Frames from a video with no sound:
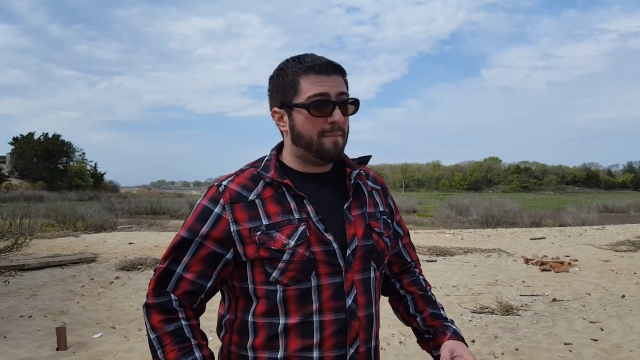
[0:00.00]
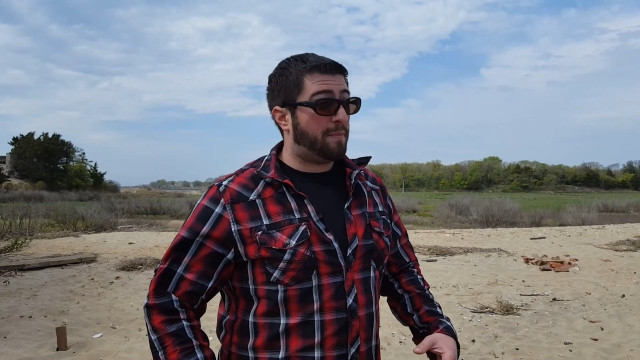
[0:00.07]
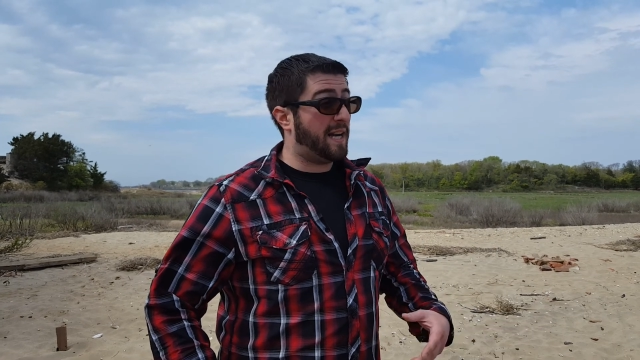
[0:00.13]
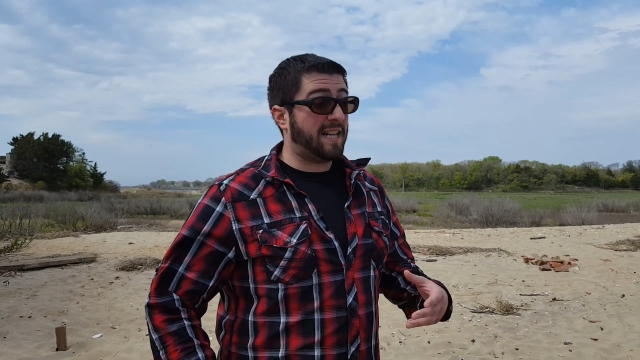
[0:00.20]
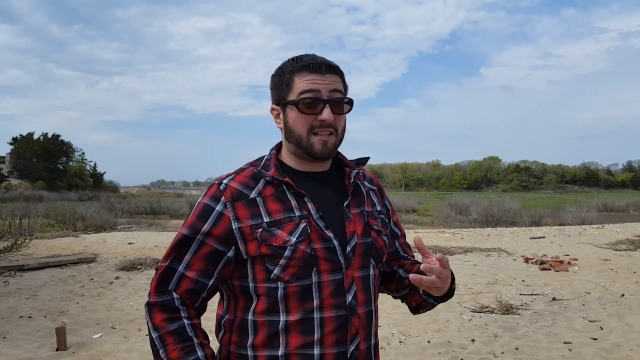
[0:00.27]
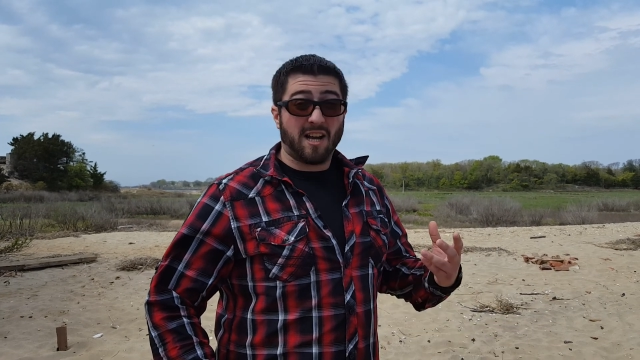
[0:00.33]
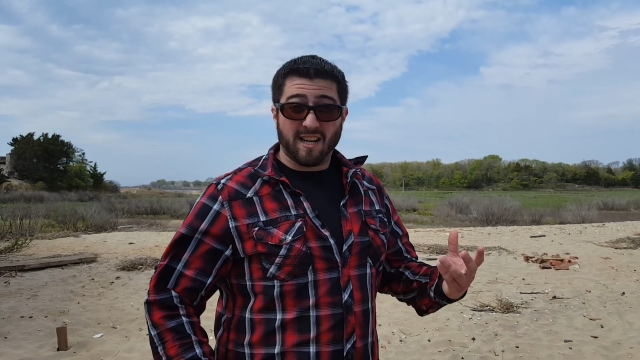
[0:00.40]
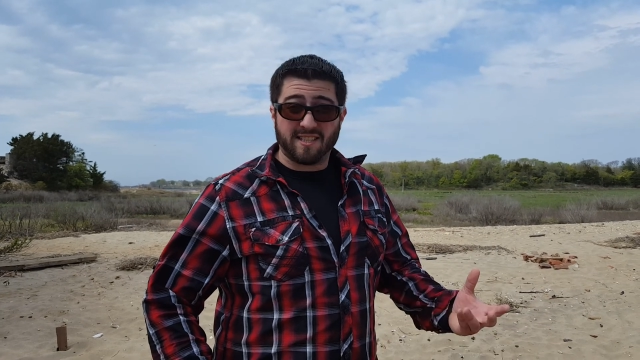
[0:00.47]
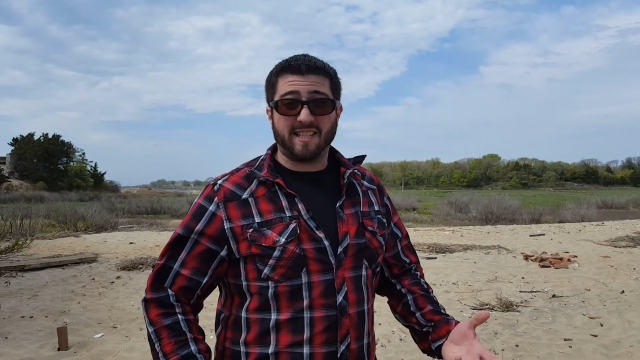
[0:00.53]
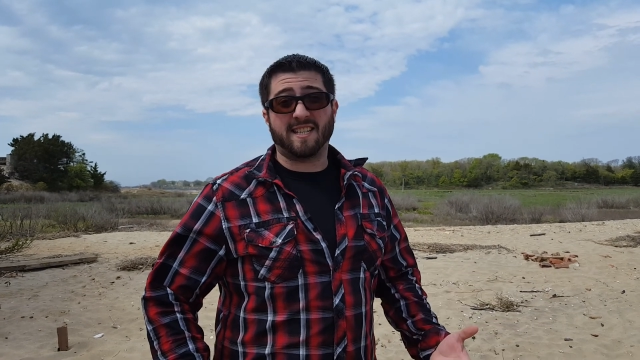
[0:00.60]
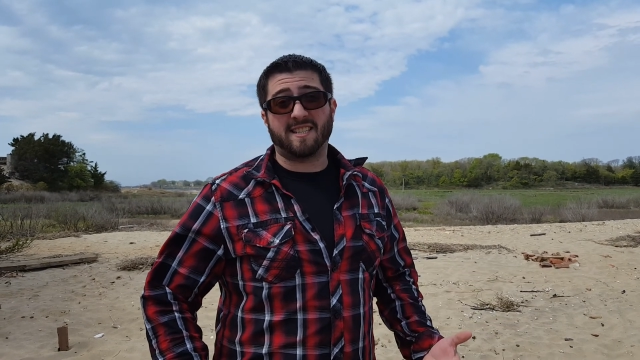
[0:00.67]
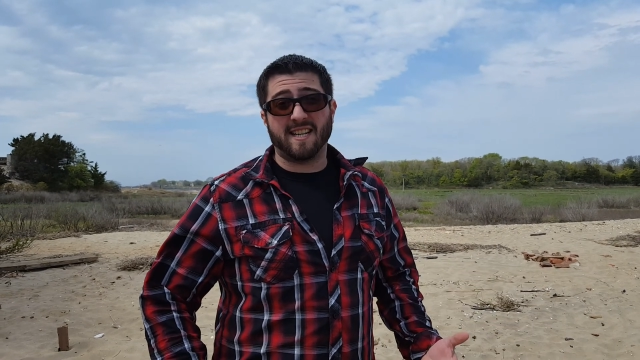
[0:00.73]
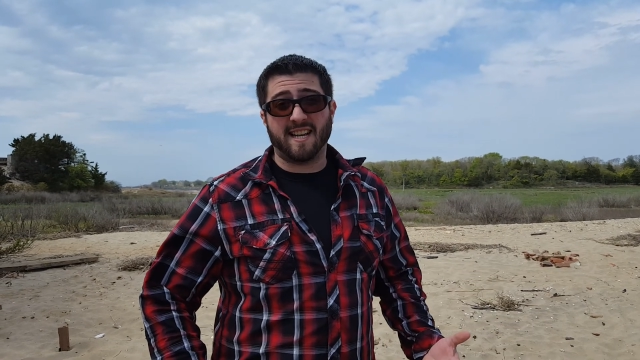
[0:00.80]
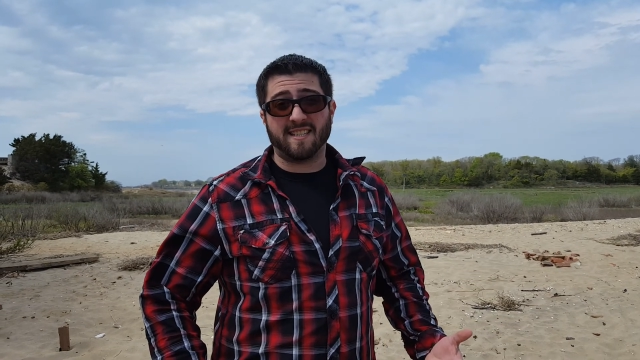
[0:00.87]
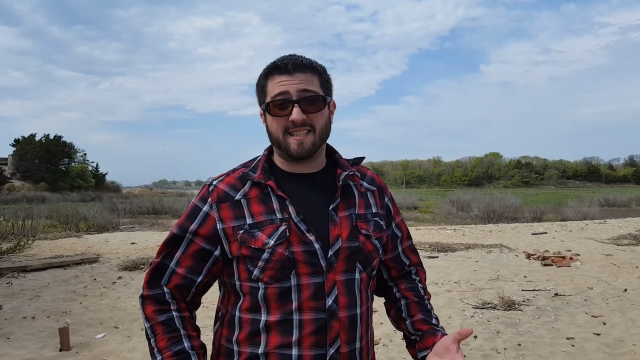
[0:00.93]
But it does
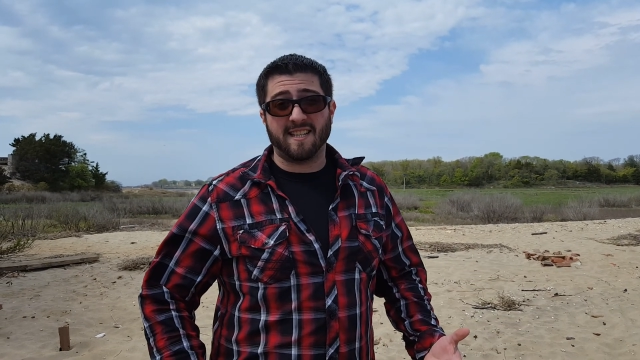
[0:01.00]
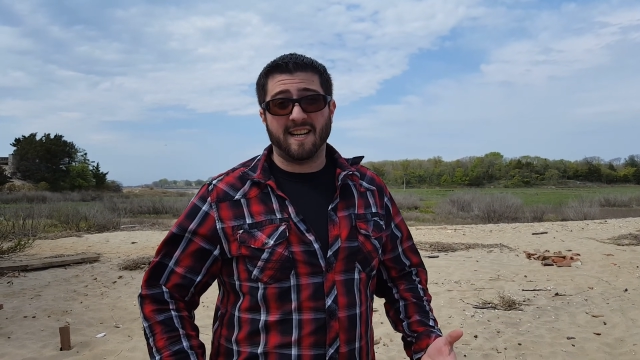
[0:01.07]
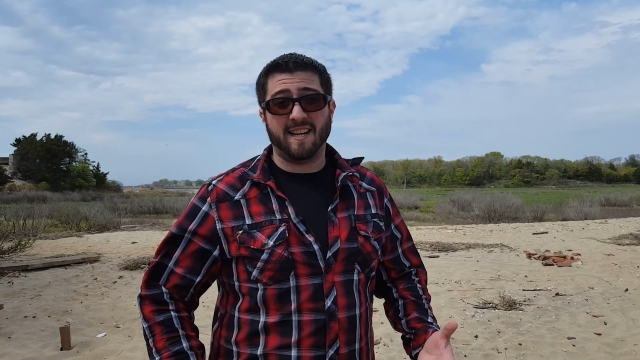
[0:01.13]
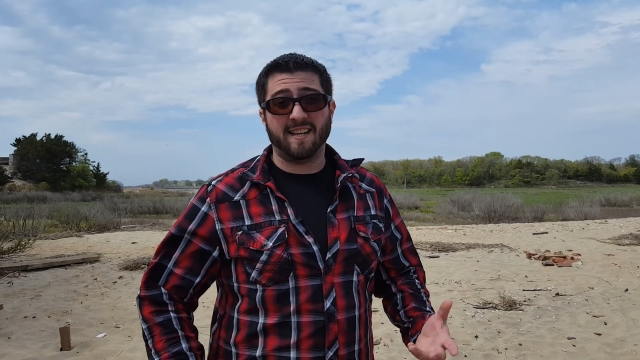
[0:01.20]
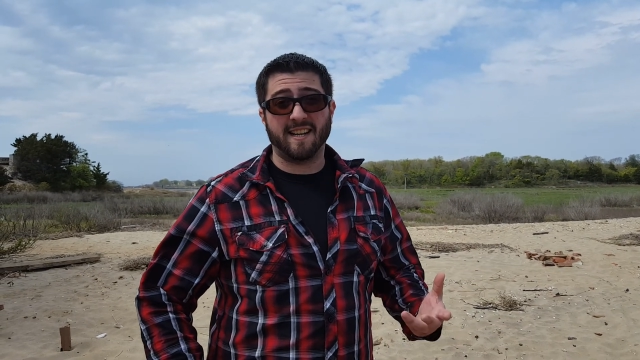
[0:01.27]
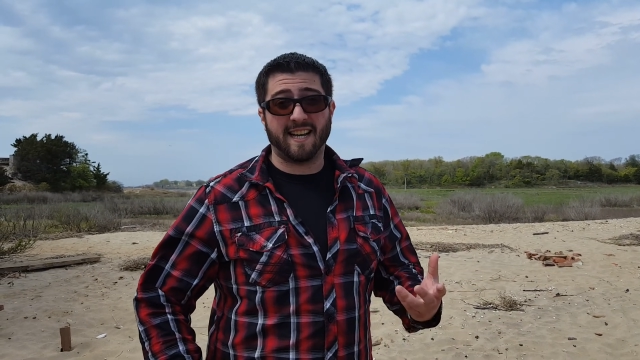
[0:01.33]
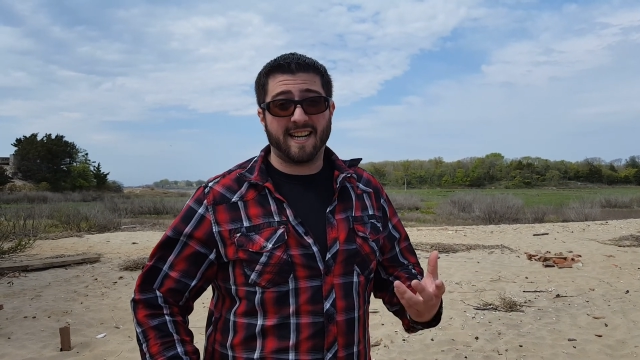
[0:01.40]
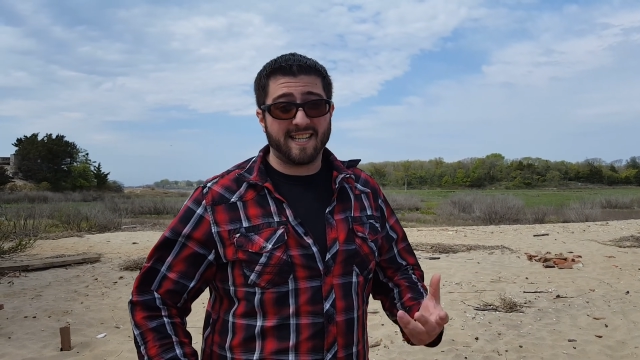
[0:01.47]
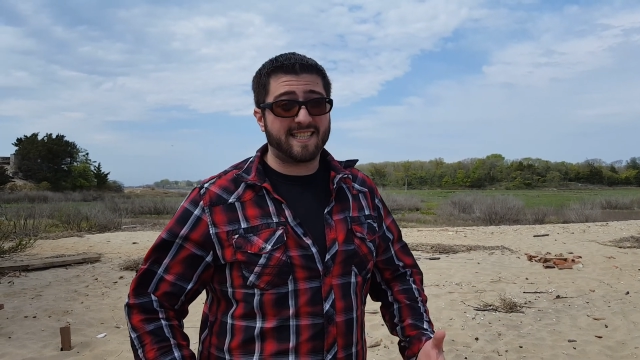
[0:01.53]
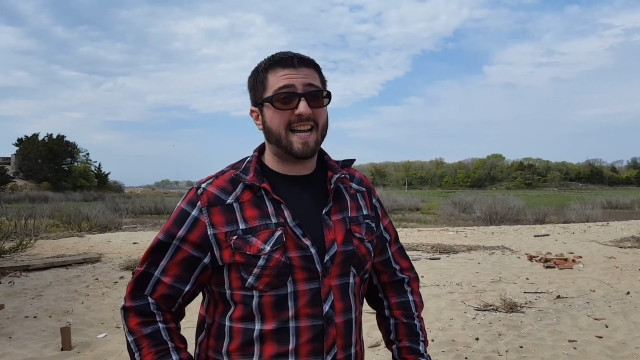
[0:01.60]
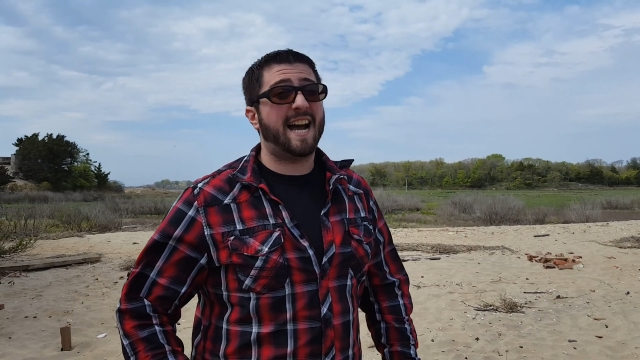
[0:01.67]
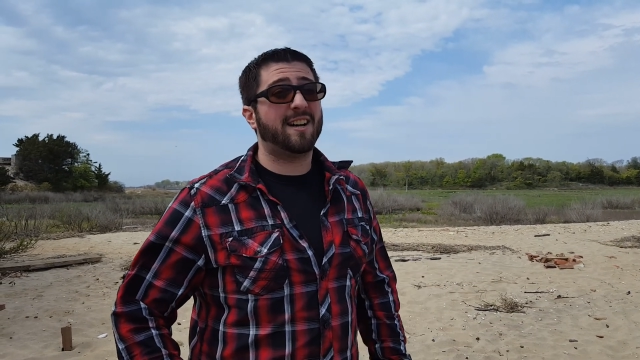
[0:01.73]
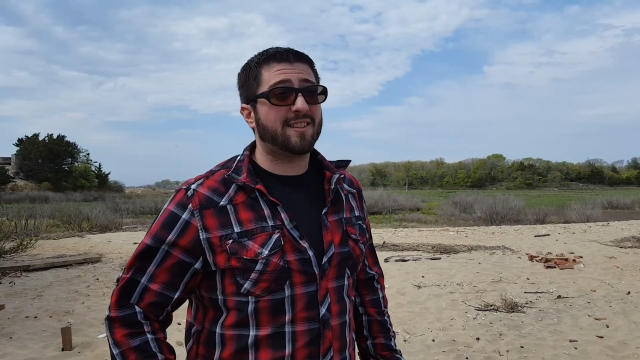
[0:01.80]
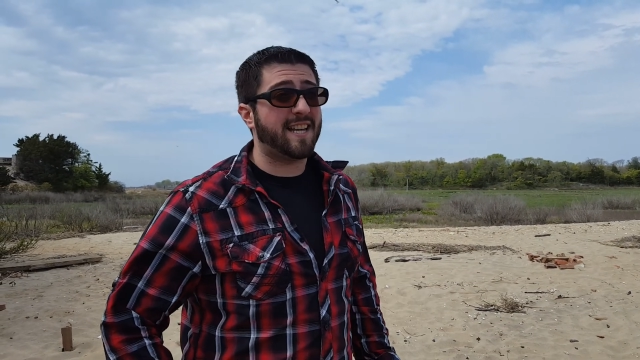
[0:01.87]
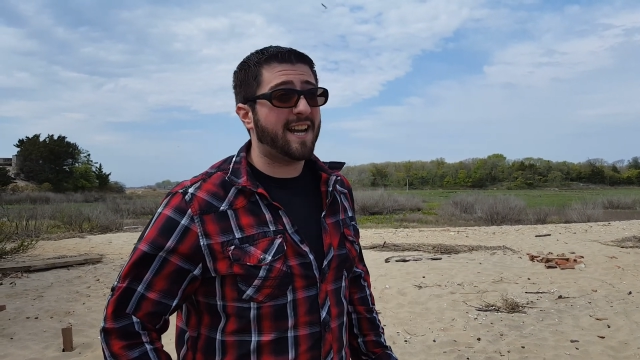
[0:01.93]
exist. It is
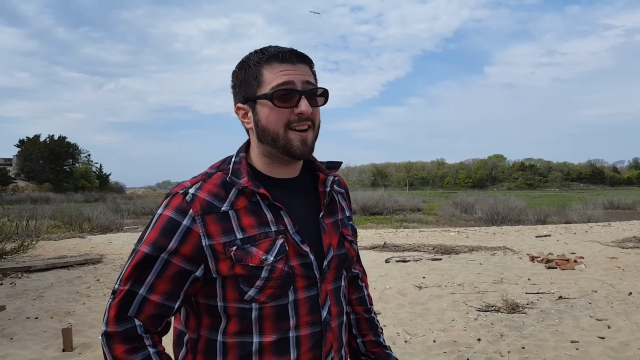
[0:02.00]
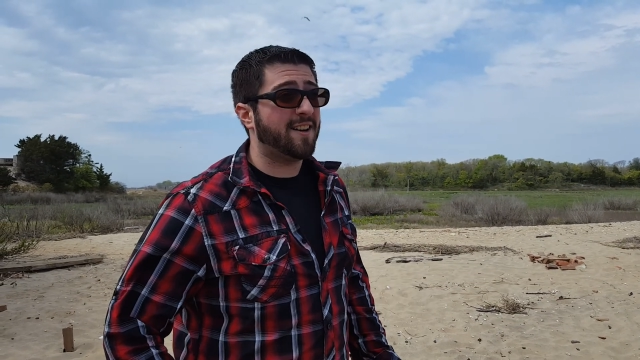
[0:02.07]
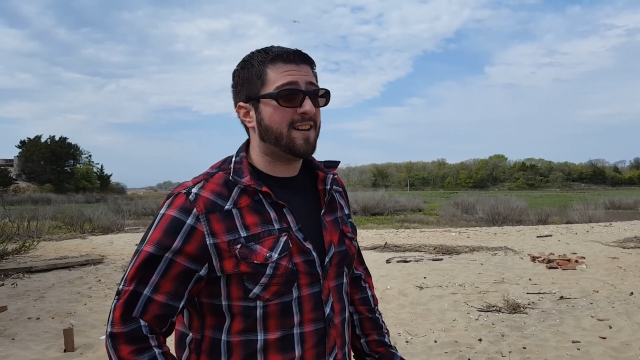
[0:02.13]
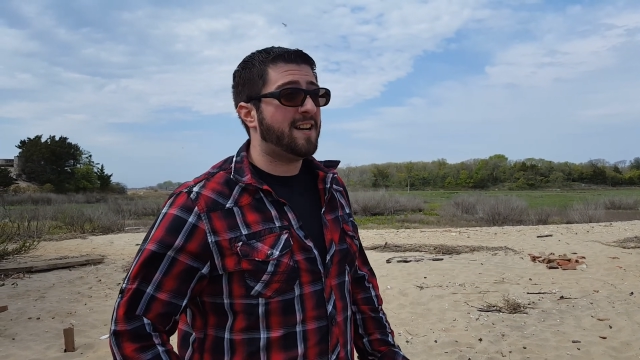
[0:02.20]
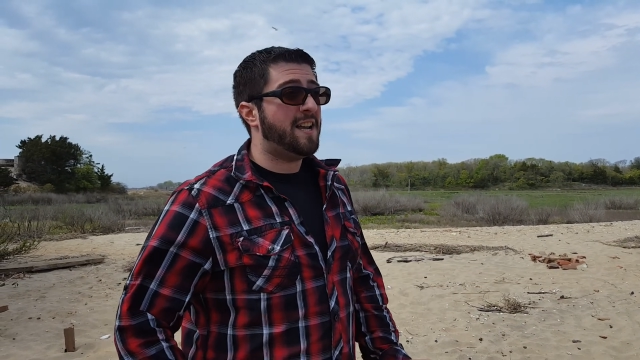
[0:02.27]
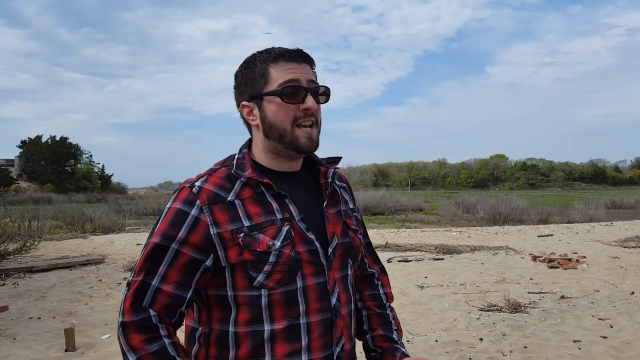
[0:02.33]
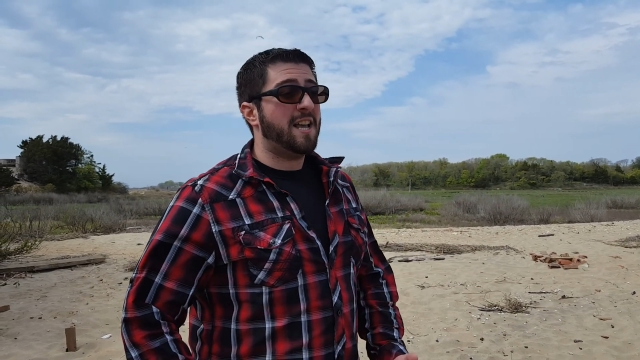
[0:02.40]
out there.